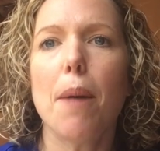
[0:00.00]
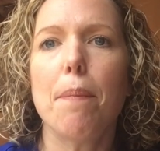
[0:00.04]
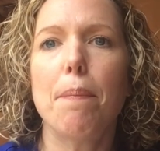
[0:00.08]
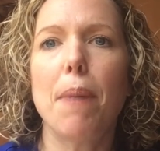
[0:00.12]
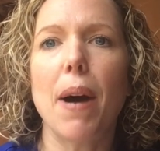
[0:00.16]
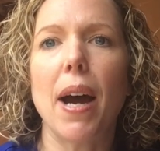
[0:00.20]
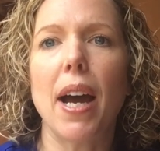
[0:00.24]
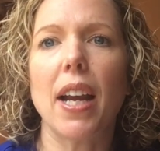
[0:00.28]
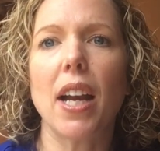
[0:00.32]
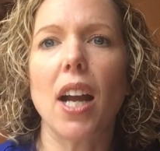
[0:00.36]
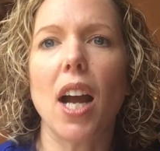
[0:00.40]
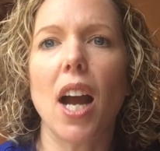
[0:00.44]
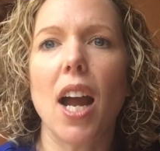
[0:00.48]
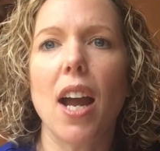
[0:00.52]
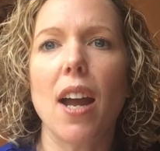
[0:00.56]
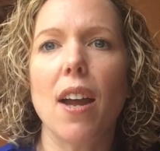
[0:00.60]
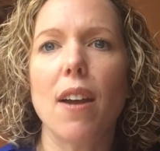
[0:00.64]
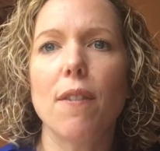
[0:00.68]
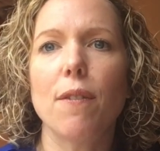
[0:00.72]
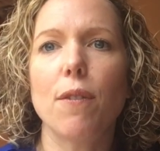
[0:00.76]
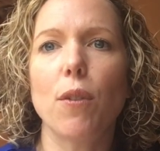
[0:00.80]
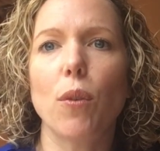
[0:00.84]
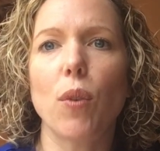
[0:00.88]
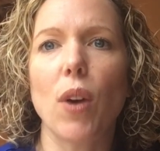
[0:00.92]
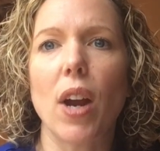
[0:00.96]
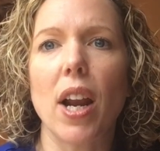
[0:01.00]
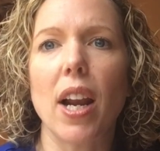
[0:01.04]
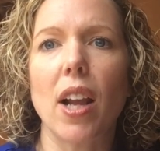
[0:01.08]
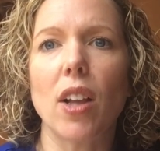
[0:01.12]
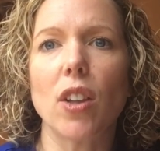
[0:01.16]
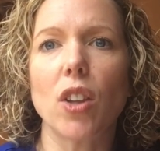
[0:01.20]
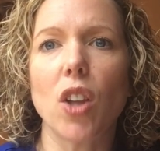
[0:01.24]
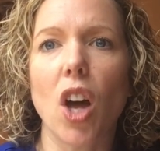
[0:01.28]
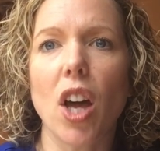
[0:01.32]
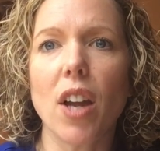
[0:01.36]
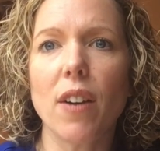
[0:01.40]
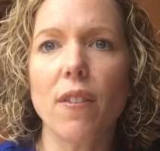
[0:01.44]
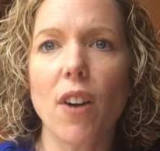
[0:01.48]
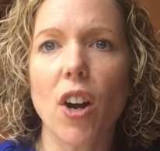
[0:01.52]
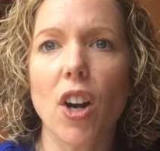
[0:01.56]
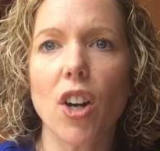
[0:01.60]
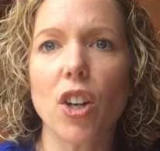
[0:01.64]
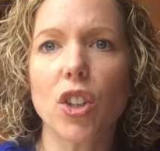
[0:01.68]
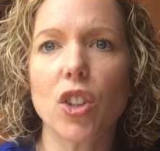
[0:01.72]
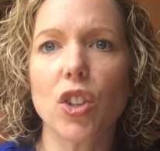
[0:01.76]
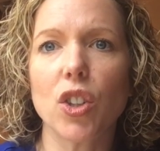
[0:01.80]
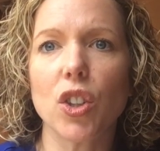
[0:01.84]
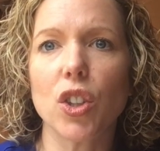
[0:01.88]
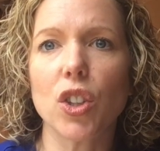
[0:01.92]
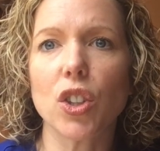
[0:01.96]
But I've read a lot of
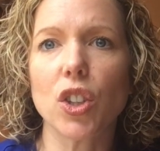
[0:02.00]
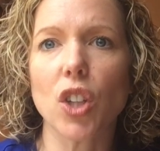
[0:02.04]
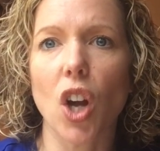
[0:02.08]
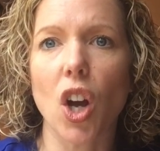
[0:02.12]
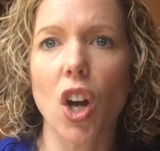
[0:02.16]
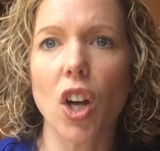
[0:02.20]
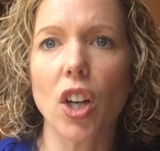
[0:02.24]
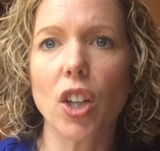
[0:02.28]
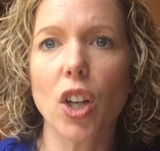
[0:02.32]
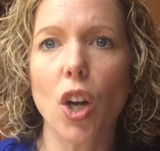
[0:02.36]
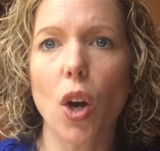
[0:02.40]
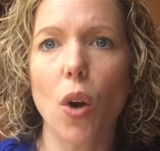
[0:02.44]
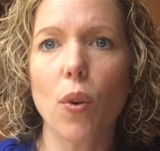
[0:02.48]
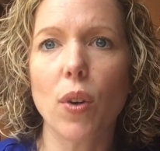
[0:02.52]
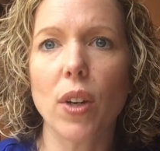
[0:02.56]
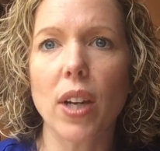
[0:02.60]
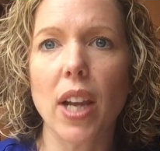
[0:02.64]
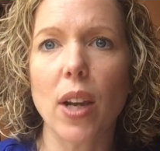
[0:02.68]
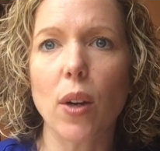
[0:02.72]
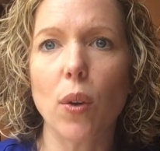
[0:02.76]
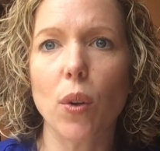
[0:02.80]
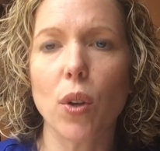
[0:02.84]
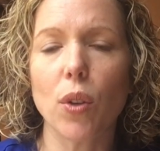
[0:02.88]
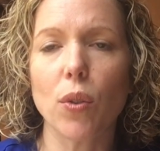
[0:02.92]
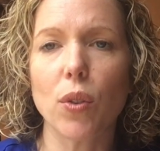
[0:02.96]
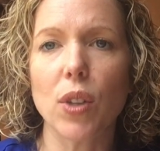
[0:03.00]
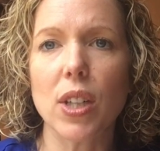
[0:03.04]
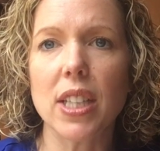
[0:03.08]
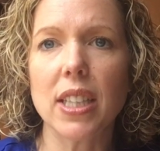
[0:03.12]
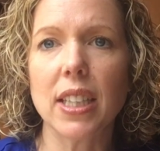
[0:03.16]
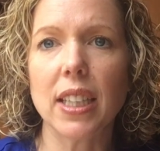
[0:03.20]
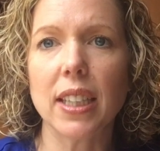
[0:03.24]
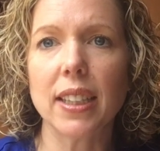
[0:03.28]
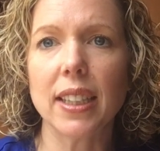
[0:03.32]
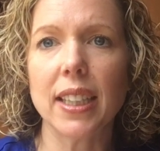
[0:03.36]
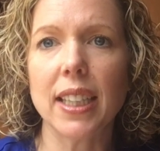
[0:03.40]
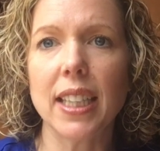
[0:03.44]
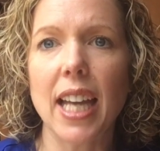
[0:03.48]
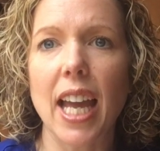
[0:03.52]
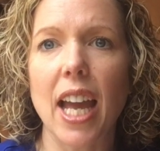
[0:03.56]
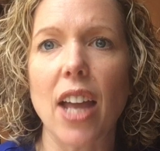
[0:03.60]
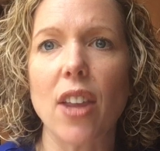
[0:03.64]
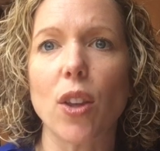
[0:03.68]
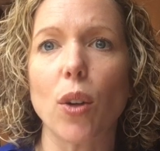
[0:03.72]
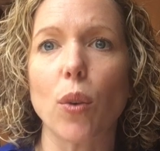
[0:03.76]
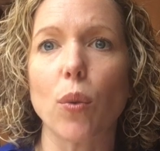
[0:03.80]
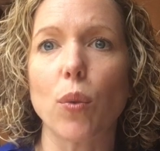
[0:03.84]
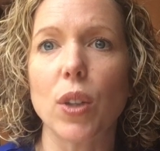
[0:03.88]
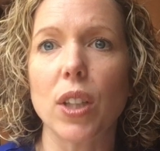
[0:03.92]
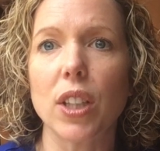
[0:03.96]
articles on coconut oil recently,
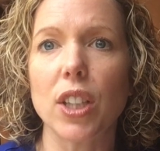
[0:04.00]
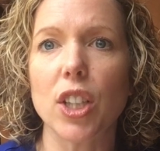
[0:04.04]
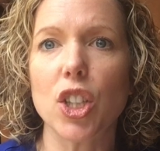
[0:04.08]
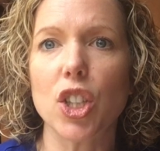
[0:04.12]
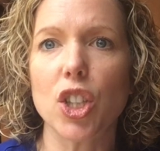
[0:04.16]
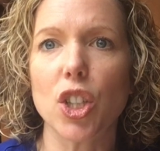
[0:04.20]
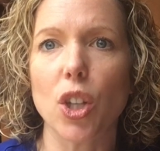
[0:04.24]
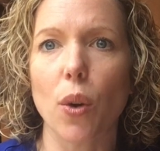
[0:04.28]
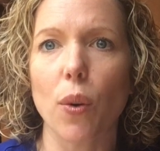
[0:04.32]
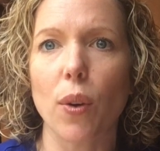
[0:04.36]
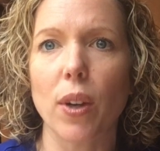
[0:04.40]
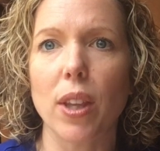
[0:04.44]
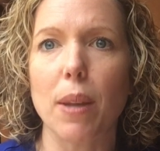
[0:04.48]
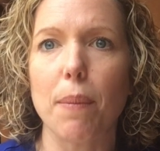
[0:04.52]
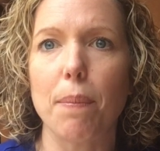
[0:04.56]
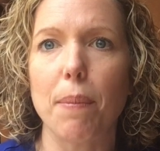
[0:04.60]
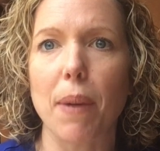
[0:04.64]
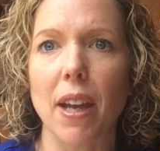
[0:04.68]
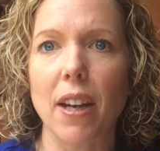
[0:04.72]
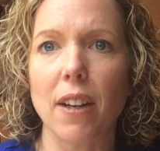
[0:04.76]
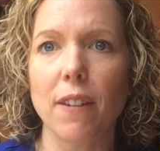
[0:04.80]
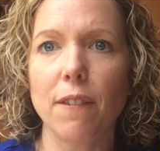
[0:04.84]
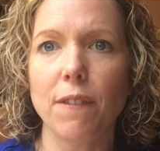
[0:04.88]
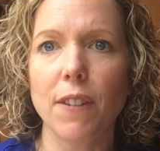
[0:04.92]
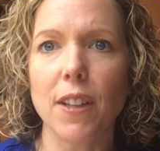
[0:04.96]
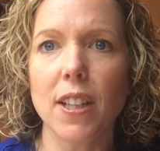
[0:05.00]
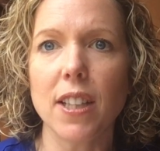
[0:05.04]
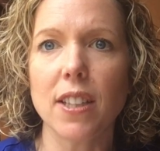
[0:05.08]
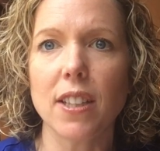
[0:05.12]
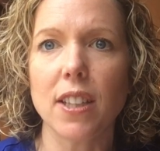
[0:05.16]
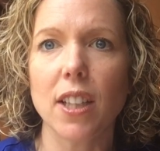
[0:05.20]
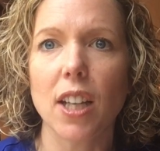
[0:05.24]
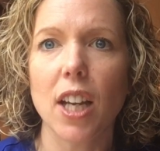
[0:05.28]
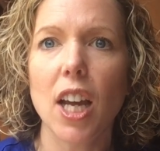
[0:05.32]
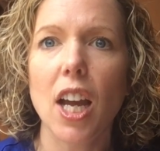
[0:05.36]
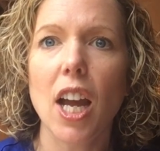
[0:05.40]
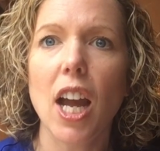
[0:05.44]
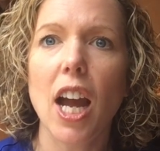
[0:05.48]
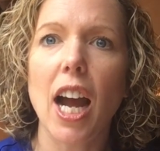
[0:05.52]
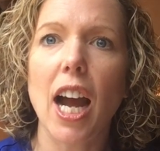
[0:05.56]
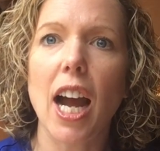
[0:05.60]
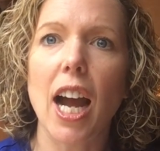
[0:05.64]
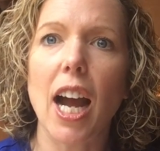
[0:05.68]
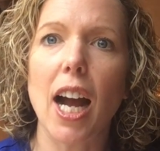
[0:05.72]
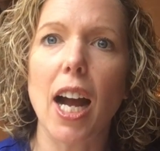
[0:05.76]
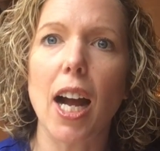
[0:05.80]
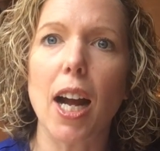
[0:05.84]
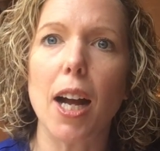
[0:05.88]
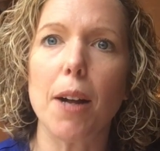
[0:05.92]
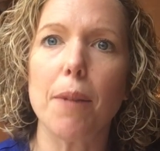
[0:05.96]
and they're really showing the benefits
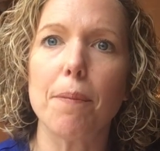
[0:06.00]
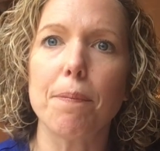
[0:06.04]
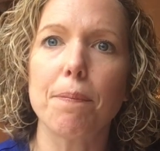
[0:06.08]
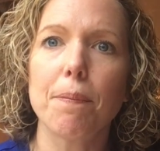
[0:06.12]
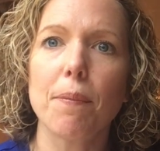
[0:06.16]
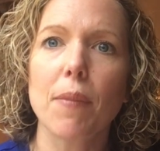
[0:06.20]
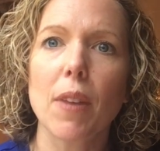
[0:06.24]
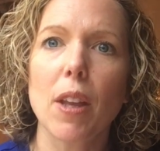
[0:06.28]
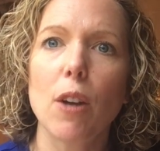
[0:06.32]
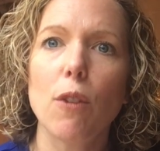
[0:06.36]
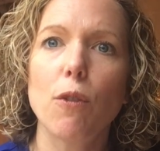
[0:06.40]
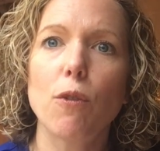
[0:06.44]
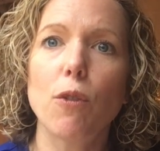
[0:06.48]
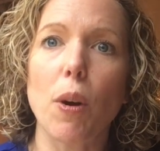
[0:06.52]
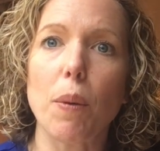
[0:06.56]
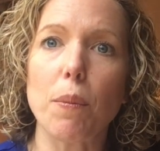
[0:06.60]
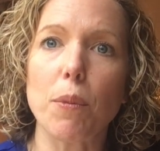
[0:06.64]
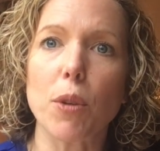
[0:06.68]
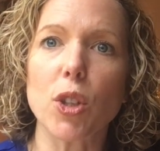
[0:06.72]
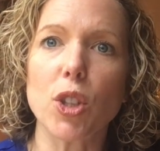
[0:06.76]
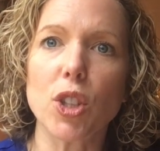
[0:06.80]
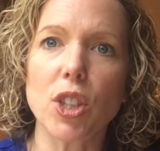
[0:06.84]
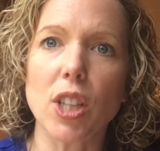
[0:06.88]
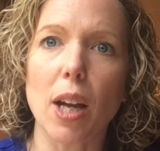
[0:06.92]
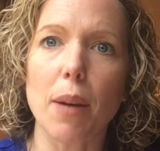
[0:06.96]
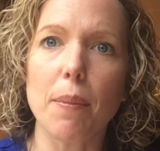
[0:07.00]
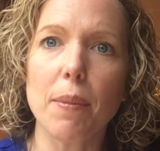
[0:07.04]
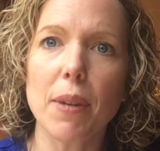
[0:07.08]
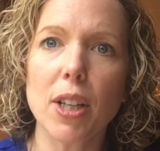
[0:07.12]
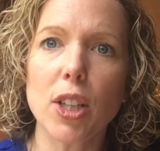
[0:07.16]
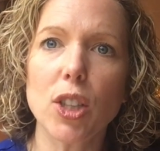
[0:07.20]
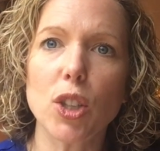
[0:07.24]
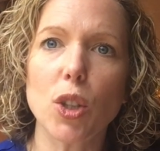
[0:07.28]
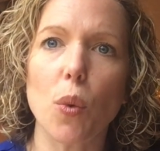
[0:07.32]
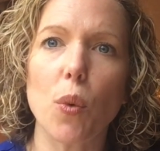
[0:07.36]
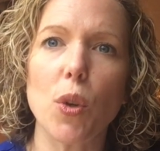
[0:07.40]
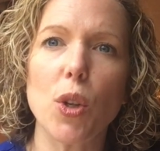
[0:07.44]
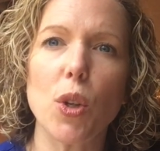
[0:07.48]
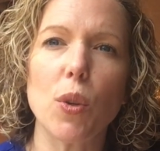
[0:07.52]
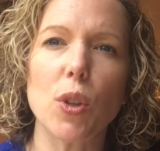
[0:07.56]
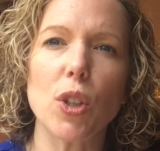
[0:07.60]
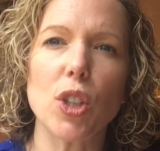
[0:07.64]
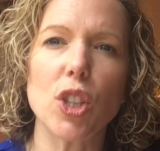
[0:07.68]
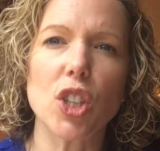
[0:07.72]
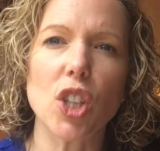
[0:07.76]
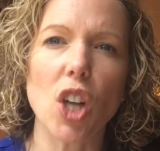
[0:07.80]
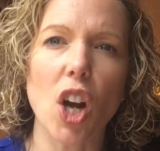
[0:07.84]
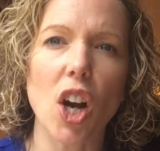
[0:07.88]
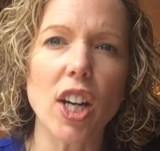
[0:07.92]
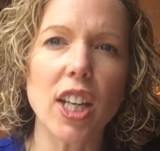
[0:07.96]
from your stomach. So when you can
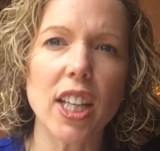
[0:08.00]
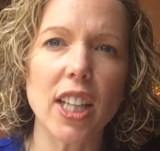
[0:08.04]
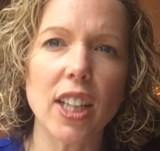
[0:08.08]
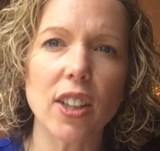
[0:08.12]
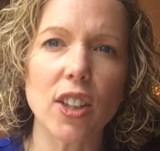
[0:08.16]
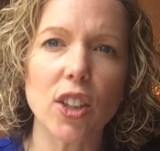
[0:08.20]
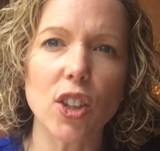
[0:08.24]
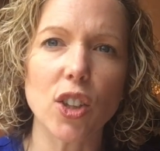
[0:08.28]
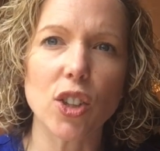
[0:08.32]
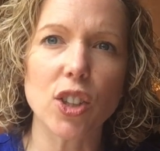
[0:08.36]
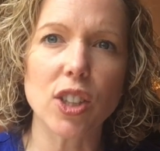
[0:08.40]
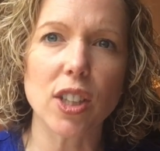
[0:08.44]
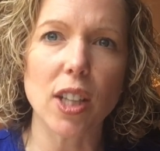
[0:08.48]
start healing your